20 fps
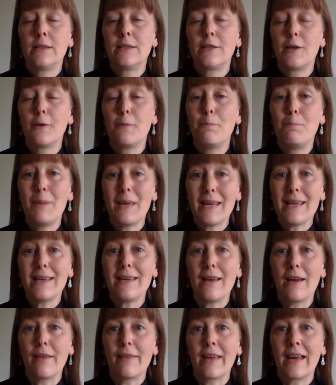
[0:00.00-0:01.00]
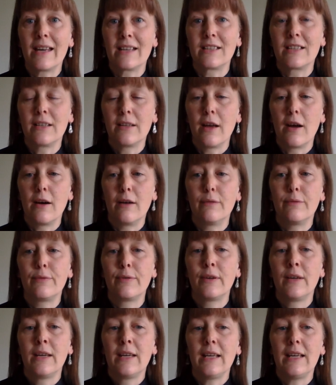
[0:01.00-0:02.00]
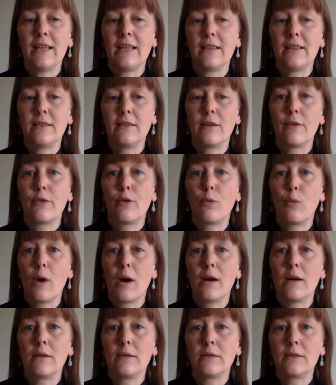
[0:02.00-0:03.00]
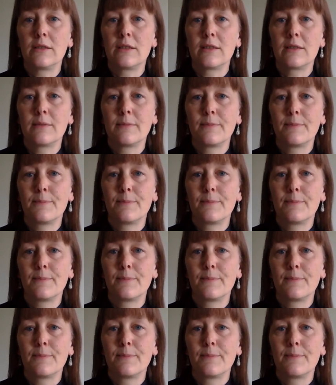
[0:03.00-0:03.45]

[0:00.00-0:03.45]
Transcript: to be that love in the world